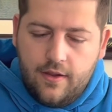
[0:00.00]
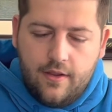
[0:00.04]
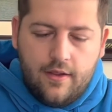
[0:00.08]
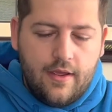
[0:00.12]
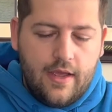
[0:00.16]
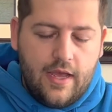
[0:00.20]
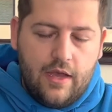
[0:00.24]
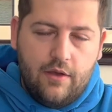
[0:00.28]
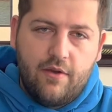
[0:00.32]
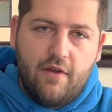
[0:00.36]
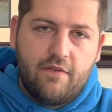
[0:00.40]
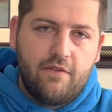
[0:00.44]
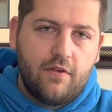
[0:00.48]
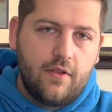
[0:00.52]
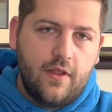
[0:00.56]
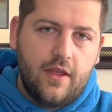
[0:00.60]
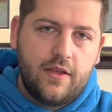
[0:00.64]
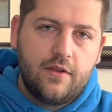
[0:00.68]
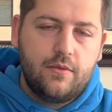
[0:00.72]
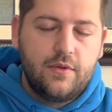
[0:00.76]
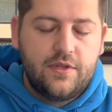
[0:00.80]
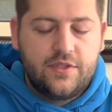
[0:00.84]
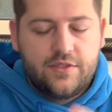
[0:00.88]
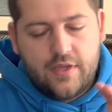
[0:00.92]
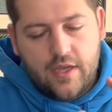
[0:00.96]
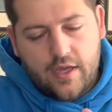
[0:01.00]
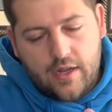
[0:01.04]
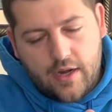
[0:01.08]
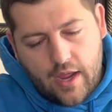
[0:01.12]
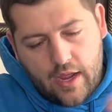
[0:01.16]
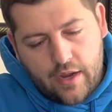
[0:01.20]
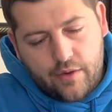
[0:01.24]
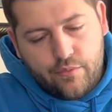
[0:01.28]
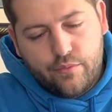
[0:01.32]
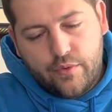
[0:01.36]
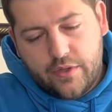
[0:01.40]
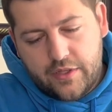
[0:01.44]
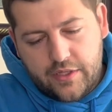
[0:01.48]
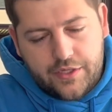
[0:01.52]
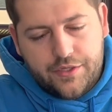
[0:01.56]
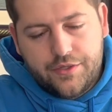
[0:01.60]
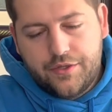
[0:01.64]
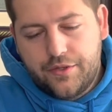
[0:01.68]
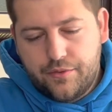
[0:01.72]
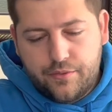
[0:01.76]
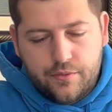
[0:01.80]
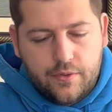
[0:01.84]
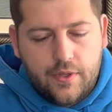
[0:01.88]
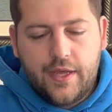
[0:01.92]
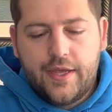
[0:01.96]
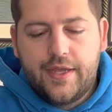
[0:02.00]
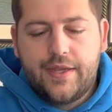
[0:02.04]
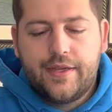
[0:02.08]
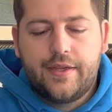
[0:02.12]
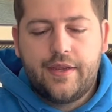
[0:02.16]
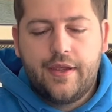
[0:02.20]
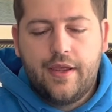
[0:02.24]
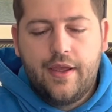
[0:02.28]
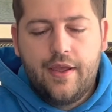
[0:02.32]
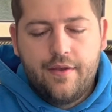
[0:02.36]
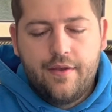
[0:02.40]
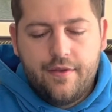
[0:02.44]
However, like we said, I really do like